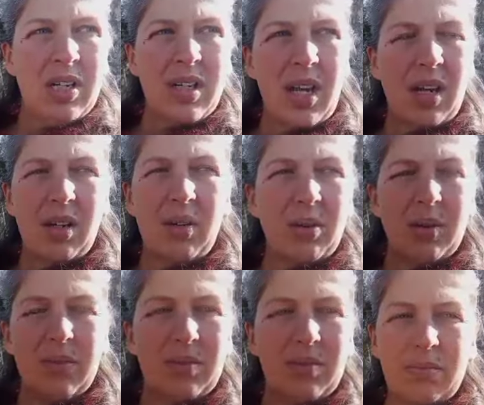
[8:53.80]
So,
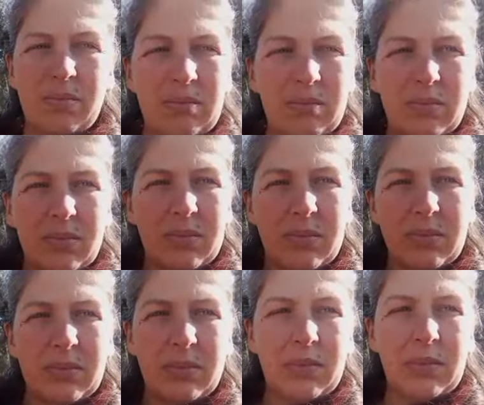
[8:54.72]

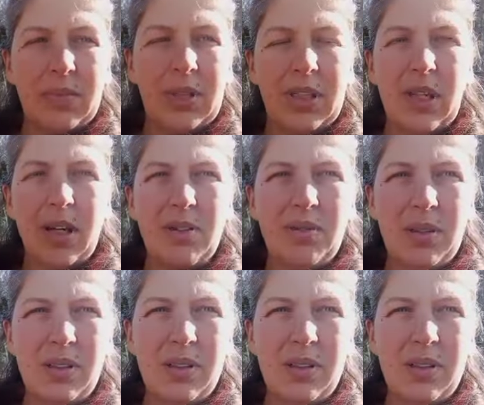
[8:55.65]
you know,